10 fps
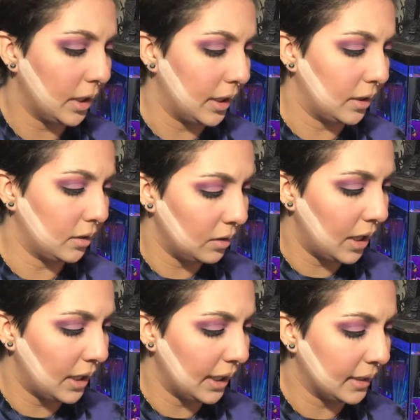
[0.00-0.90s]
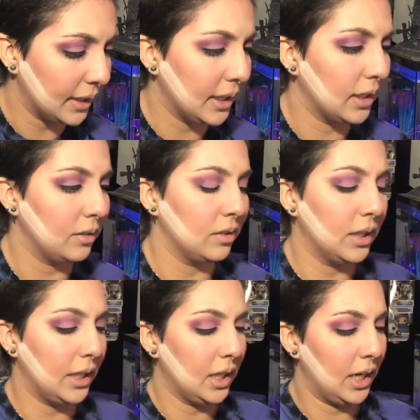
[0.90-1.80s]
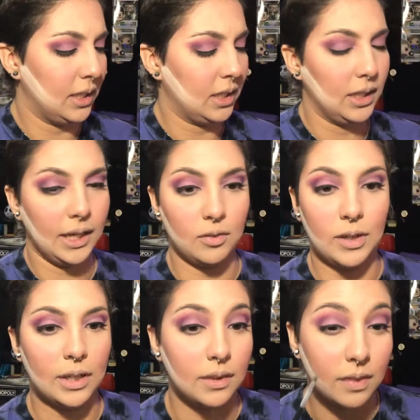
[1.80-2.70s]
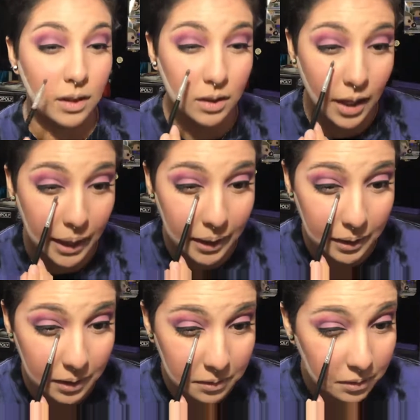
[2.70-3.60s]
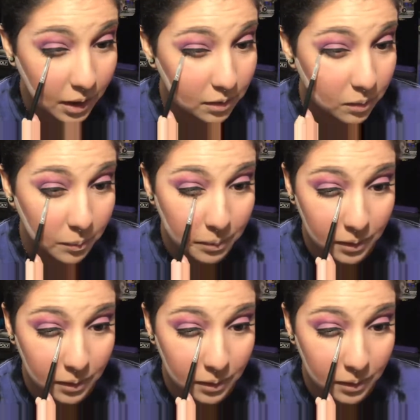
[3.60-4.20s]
like not like Lydia, because Lydia I did like a very thin line and things of that sort,